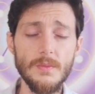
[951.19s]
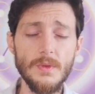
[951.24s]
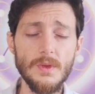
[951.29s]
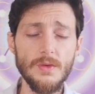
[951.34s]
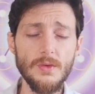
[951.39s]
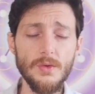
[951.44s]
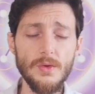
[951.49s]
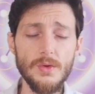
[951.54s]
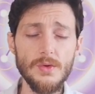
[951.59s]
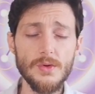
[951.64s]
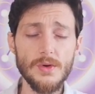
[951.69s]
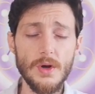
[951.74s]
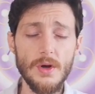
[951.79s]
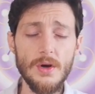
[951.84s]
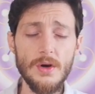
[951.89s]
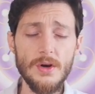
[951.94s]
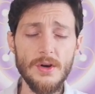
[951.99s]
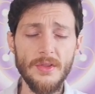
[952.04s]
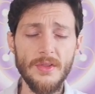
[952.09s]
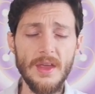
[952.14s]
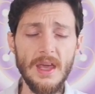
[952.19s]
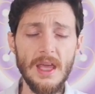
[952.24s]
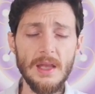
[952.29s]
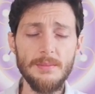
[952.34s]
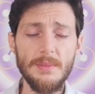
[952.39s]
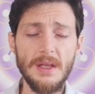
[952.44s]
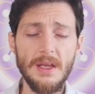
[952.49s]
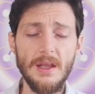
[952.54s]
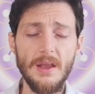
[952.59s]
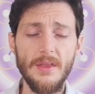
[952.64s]
to your earth gate
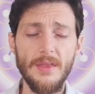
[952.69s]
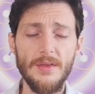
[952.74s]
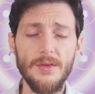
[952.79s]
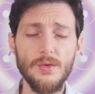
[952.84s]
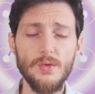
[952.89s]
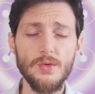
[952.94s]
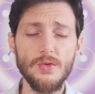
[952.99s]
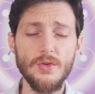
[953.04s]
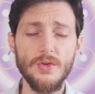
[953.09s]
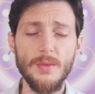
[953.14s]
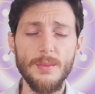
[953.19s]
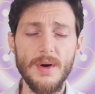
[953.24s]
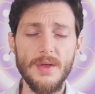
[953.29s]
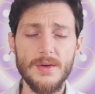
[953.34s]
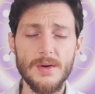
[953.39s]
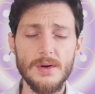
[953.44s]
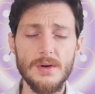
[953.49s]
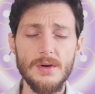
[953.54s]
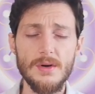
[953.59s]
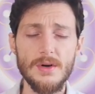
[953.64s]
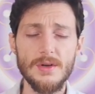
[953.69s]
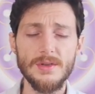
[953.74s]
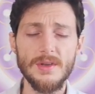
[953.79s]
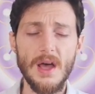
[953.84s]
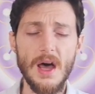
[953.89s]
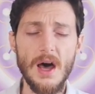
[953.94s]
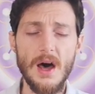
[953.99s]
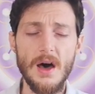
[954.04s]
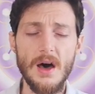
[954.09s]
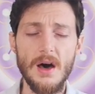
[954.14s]
beneath you, to the Mother Earth
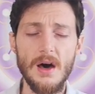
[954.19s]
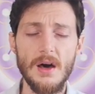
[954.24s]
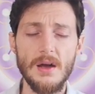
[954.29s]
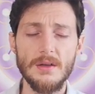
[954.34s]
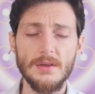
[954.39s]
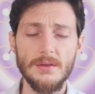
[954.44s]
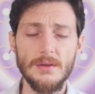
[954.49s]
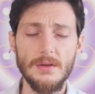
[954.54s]
heart,